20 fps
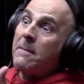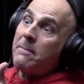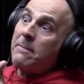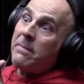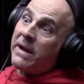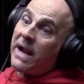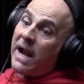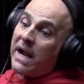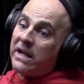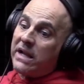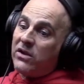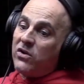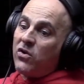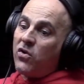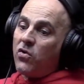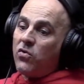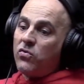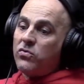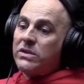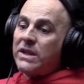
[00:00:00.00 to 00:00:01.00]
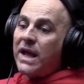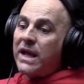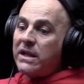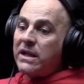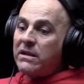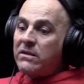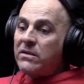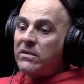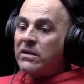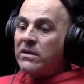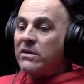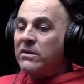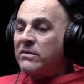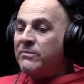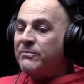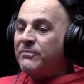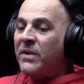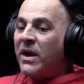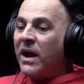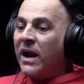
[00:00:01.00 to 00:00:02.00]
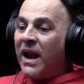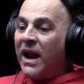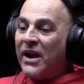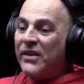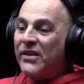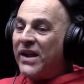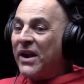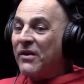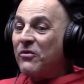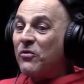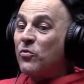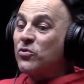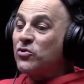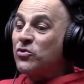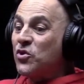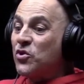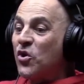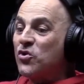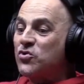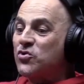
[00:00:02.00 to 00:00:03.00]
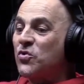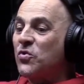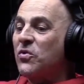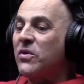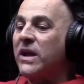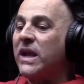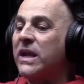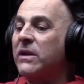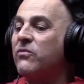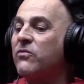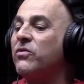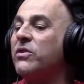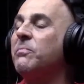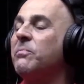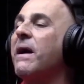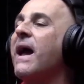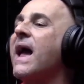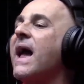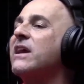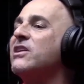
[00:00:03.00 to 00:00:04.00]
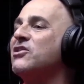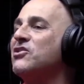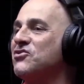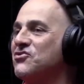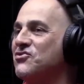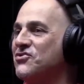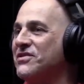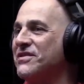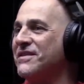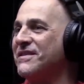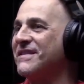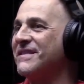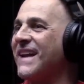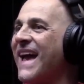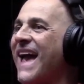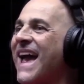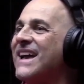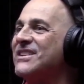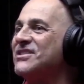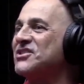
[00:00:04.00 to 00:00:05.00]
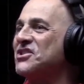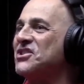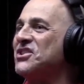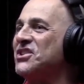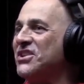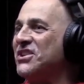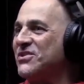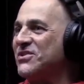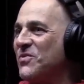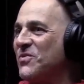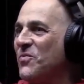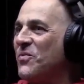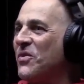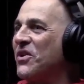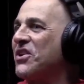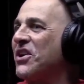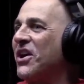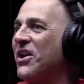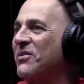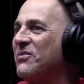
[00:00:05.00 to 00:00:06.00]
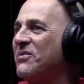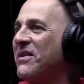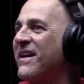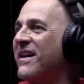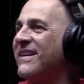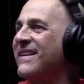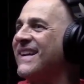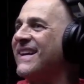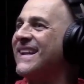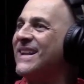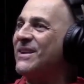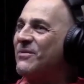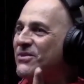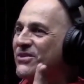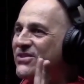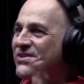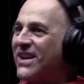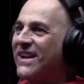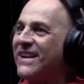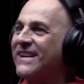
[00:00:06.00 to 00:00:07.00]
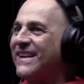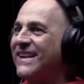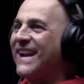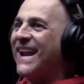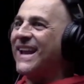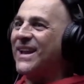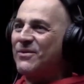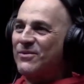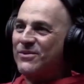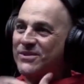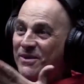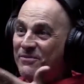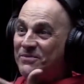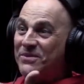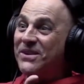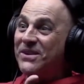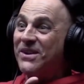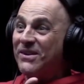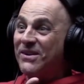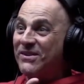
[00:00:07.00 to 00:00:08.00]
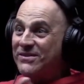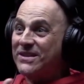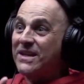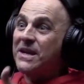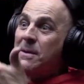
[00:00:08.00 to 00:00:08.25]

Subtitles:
But I didn't know that a lot of the heroin was also getting repackaged as keys were cut, right? And they were selling it like it was something else.